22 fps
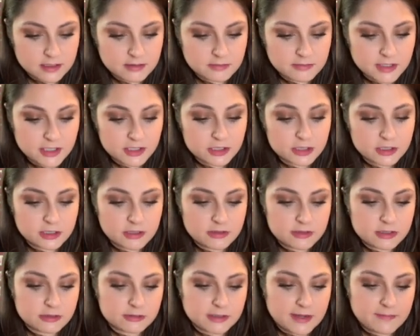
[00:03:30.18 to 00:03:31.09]
Make sure
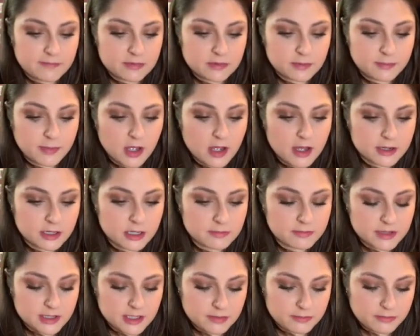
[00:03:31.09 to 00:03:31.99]
you scrape from the
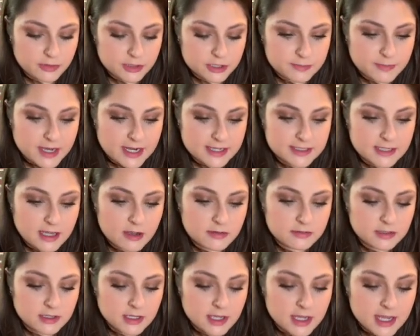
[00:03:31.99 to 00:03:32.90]
bottom and then push back
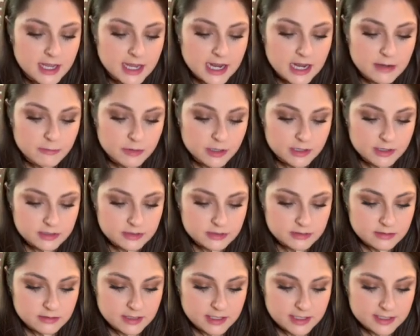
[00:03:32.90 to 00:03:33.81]
down. And we're going to
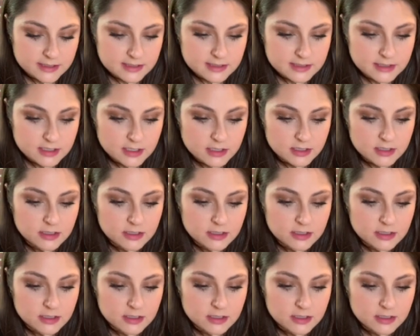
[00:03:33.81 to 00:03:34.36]
do this